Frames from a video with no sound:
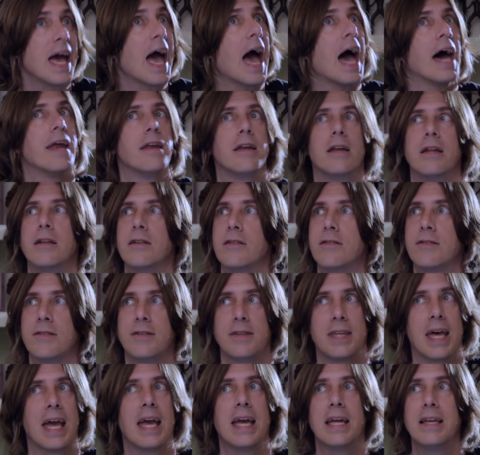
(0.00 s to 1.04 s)
at an
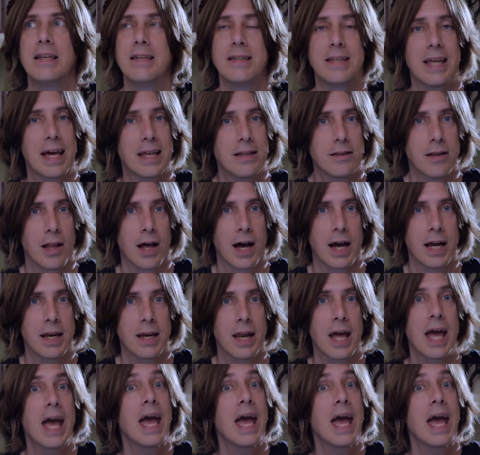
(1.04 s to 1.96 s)
insane deadline,